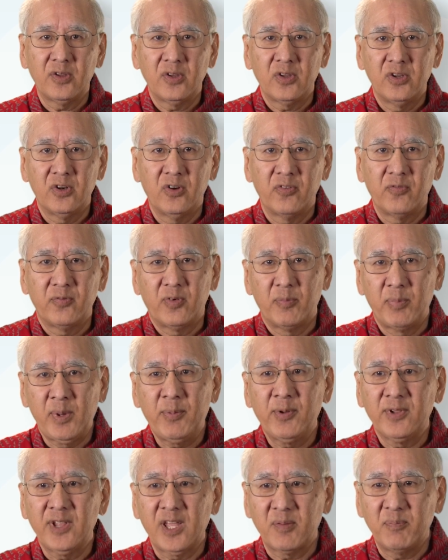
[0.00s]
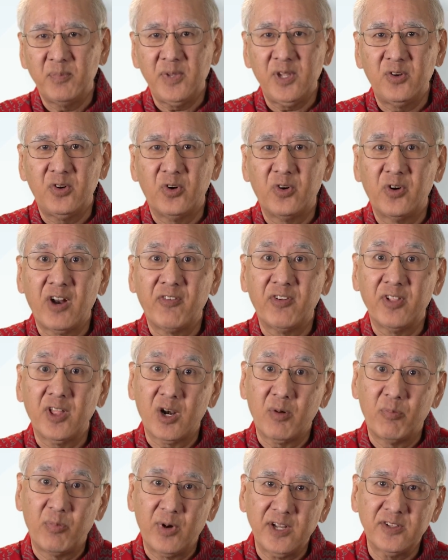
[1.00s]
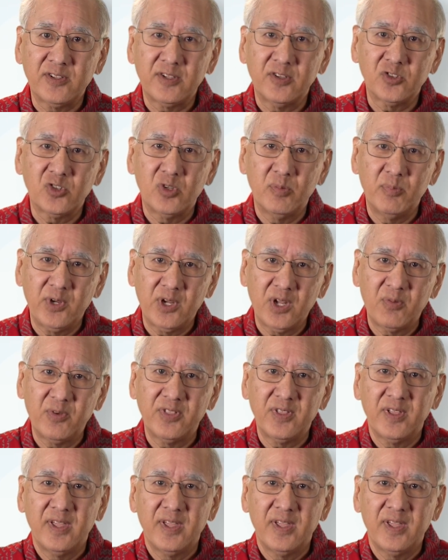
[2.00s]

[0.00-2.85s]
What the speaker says: You know, for people like me who don't have a lot of brain cells to begin with,